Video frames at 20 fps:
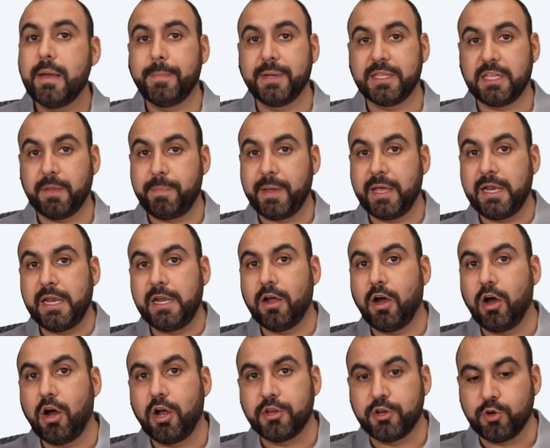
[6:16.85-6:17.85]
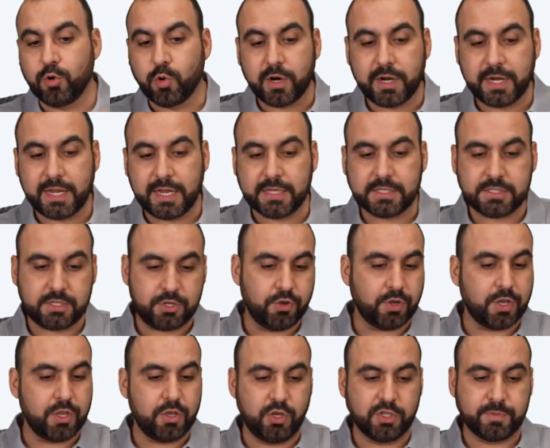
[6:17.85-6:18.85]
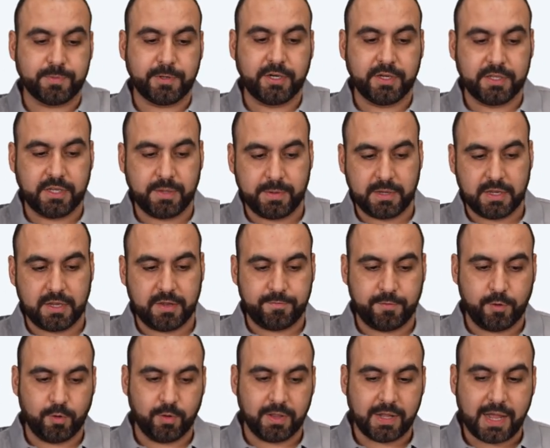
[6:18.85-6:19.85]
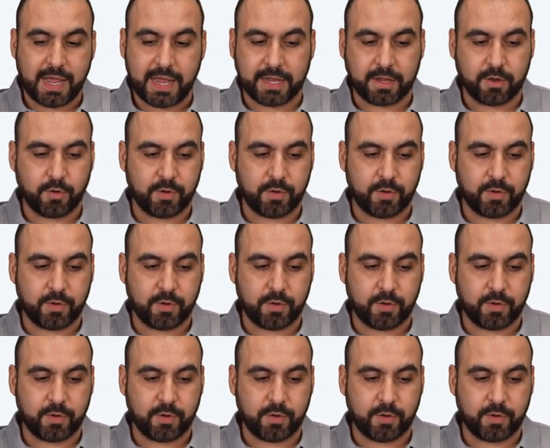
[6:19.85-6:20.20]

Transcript: but depending on your needs, you can use MariaDB if you like,